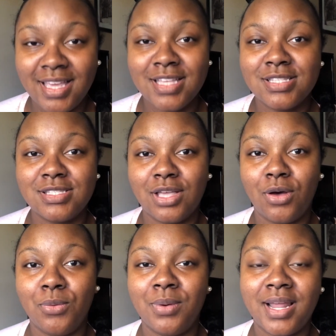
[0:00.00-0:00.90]

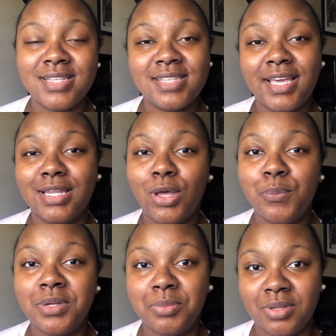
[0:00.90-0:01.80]
So when I say low
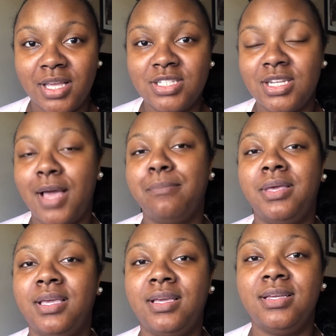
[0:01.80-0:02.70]
manipulation, I
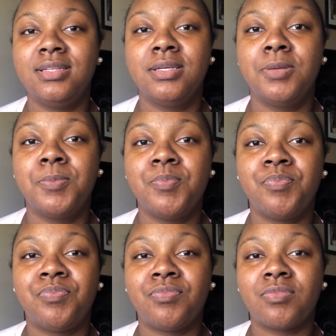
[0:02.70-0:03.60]
mean
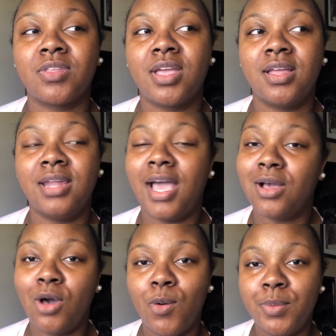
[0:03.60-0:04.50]
not
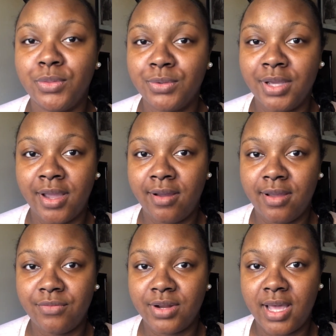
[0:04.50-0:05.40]
combing through your hair
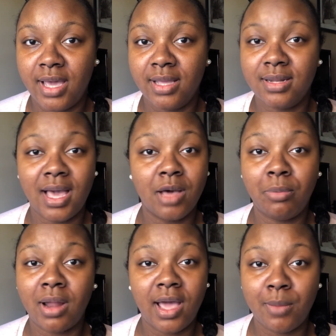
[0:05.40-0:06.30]
every day, not
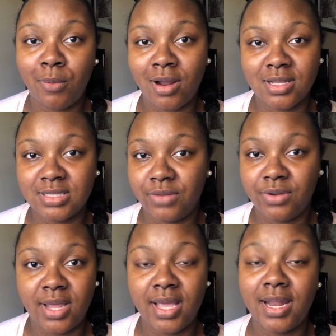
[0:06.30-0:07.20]
applying products every
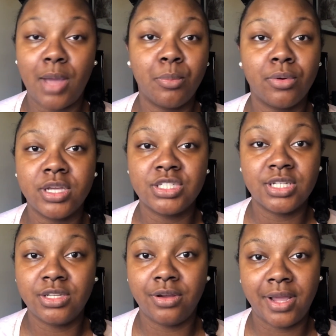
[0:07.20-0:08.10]
day, not
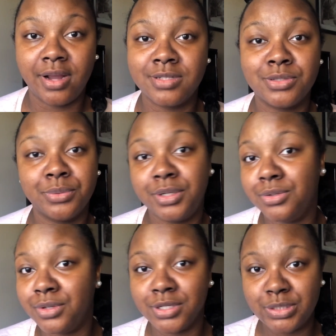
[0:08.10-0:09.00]
brushing your hair to
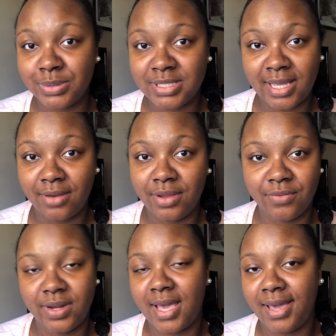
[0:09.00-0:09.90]
redo your twist out
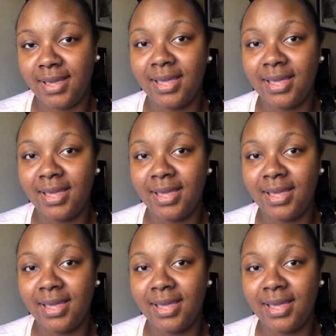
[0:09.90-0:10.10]
every day.